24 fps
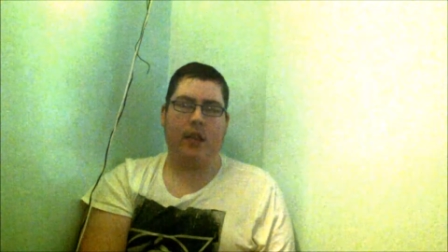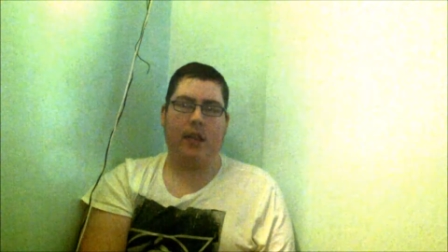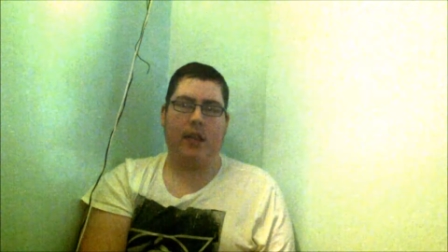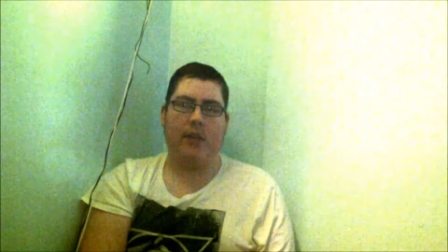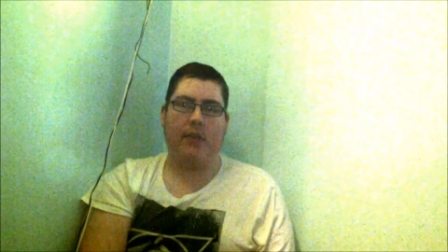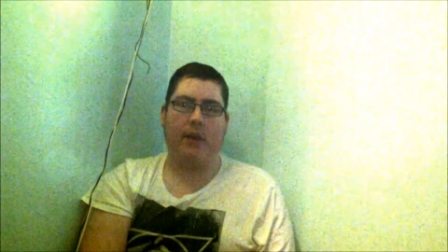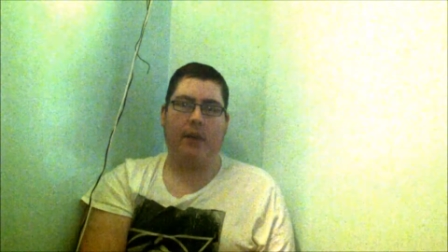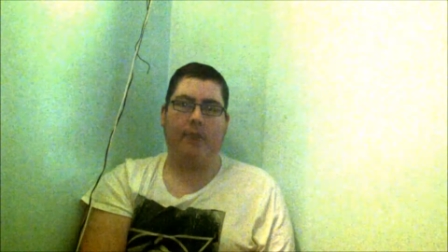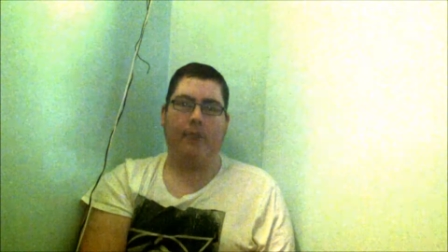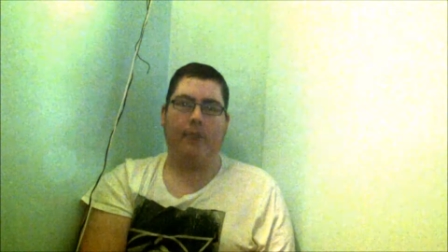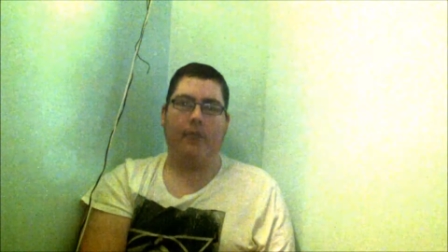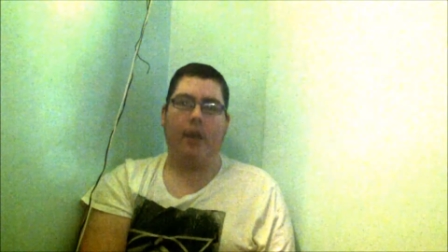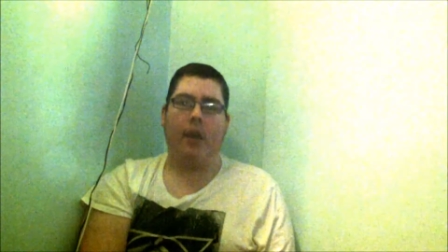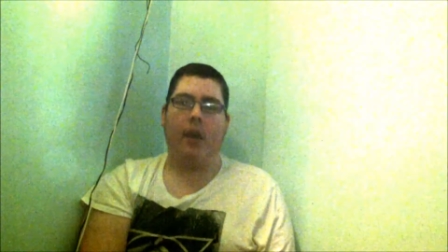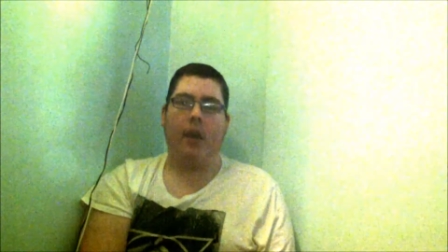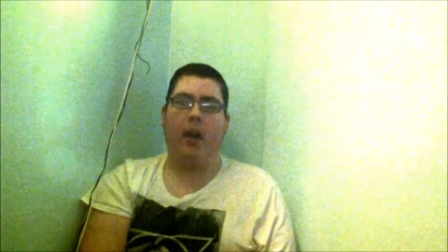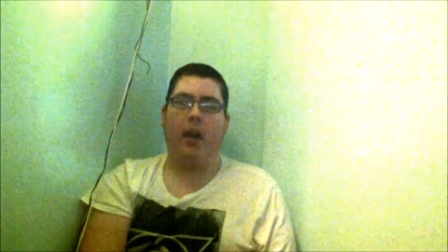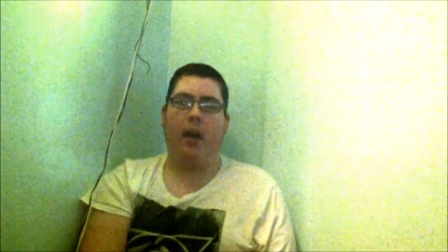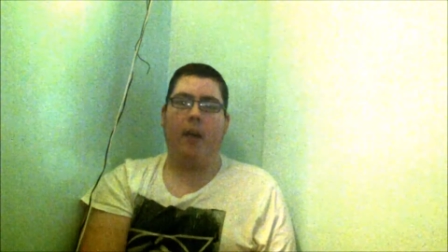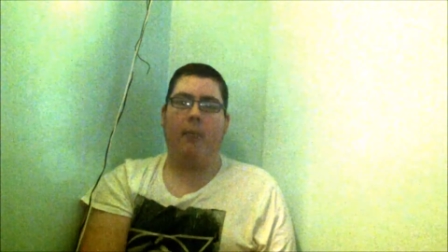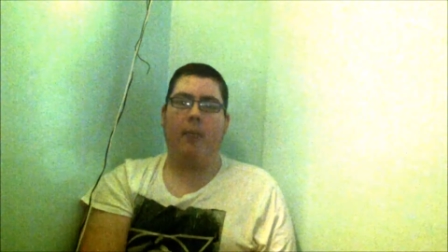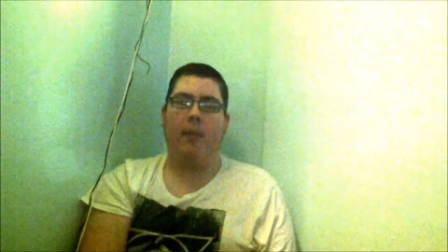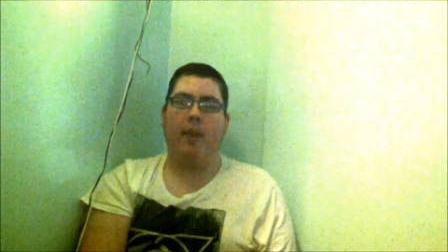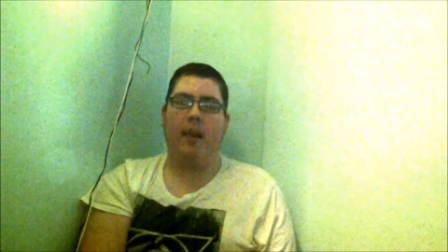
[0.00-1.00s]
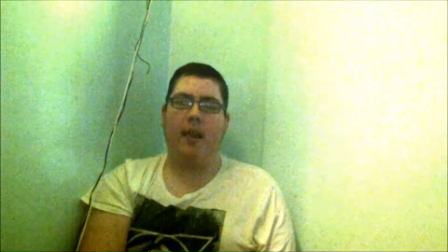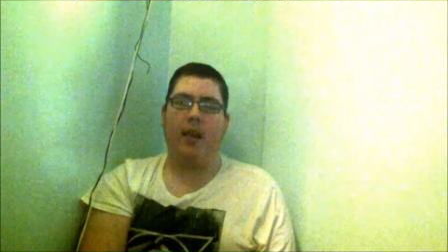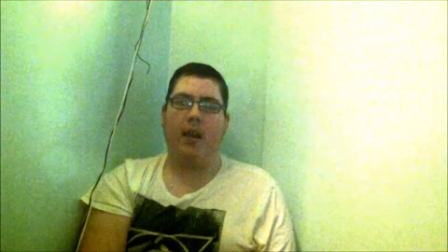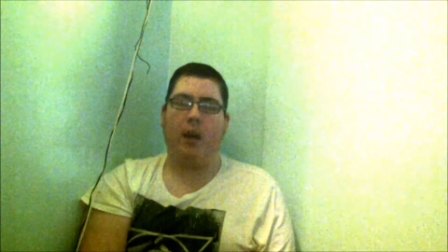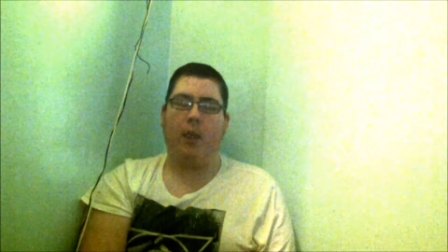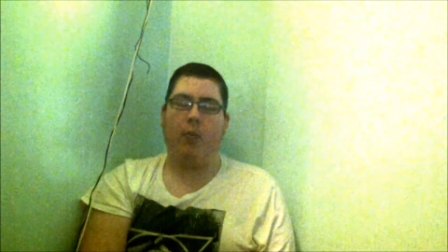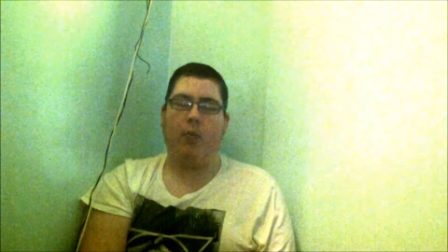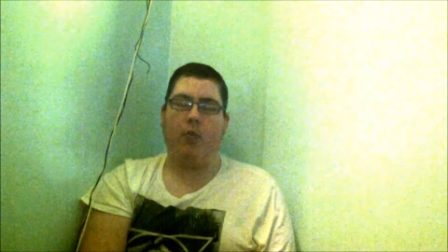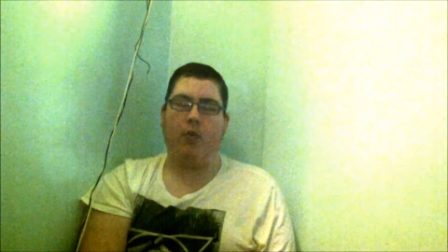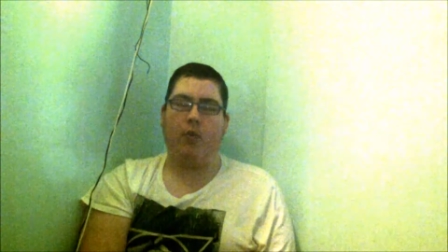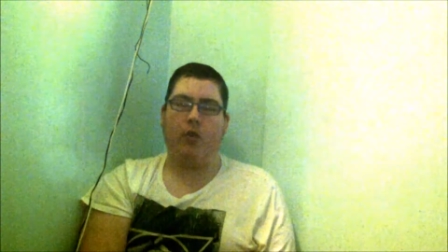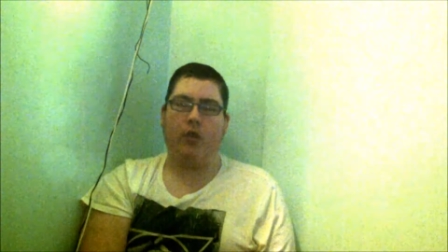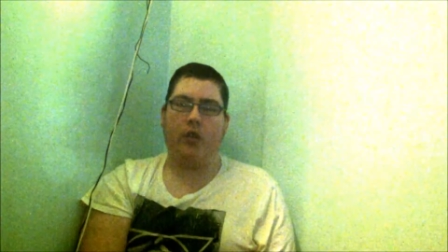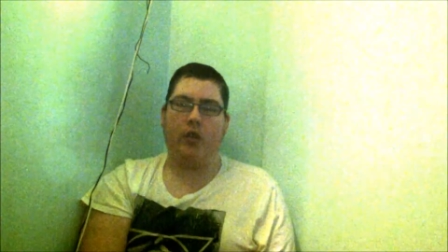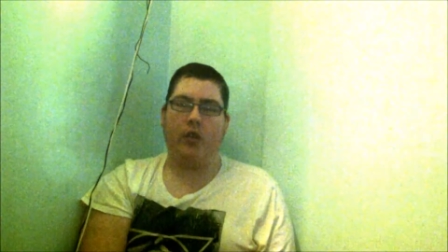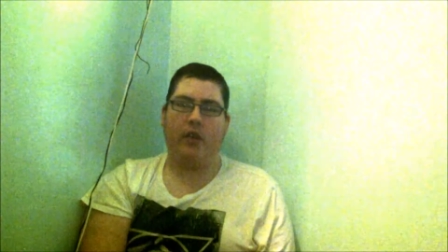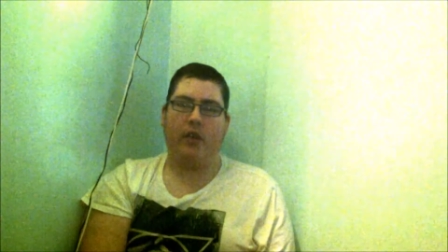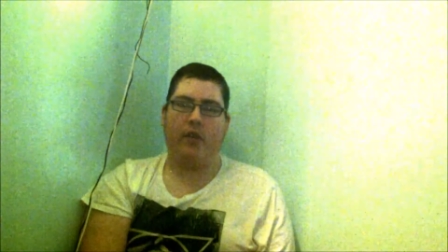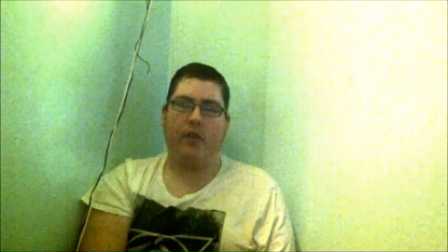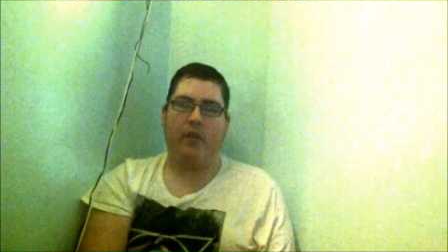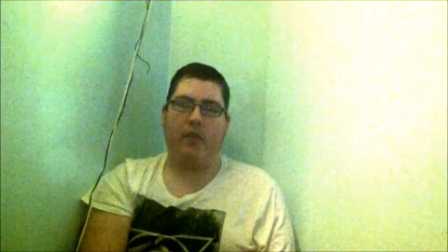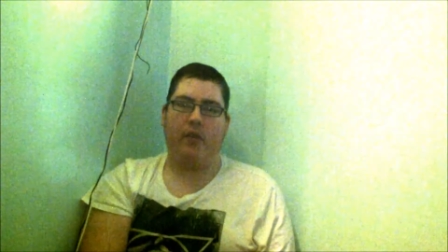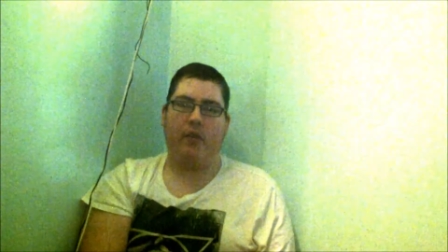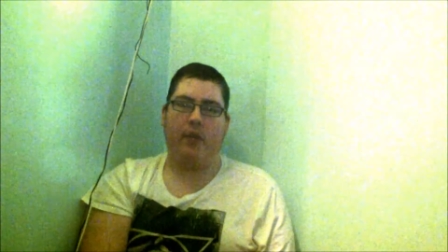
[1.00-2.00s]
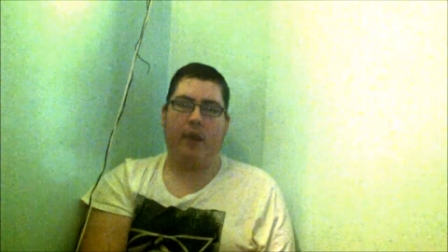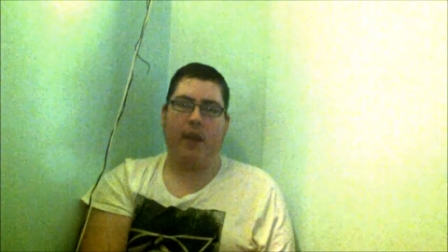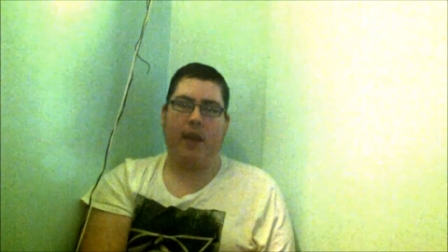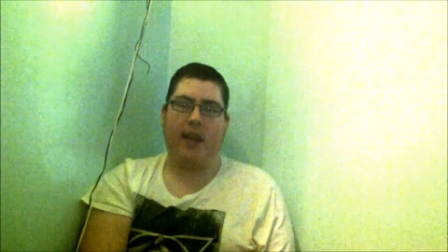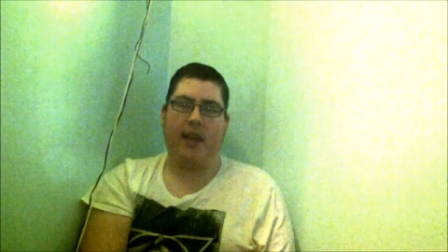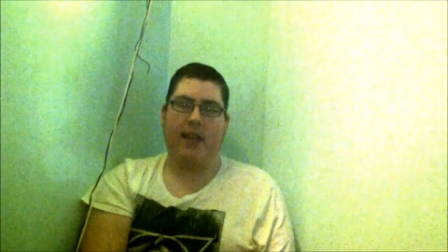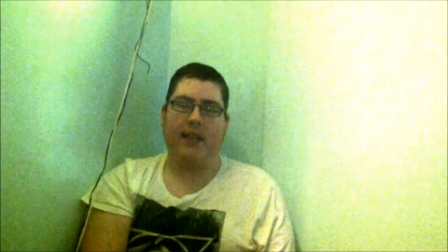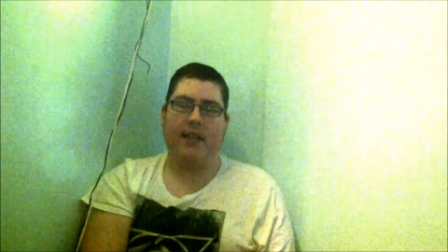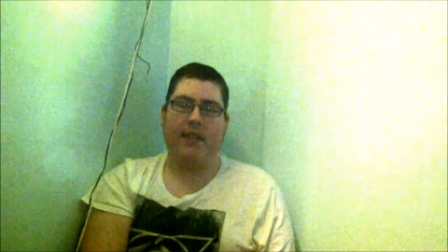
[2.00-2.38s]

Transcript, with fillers: Anyway, being awoken from a